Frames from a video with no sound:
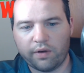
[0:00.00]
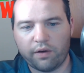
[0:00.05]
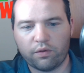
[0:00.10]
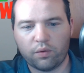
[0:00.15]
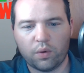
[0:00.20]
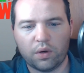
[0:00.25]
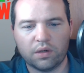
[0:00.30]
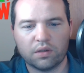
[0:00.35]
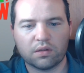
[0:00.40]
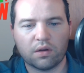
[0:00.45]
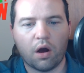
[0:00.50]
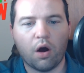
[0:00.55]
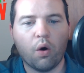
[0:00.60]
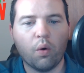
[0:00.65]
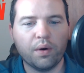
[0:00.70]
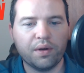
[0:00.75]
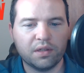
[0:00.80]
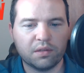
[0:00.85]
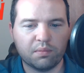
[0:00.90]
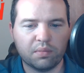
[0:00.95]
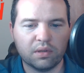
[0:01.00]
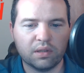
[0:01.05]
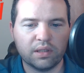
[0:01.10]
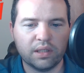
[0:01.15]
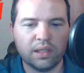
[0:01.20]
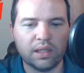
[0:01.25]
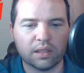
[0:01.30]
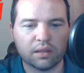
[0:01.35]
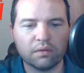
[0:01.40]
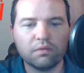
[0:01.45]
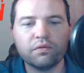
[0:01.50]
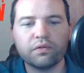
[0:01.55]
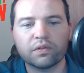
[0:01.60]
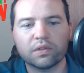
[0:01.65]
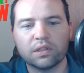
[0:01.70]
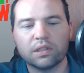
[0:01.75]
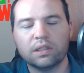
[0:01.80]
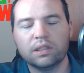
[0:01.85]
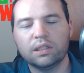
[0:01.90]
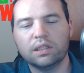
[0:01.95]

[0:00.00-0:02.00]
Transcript: everyone has always believed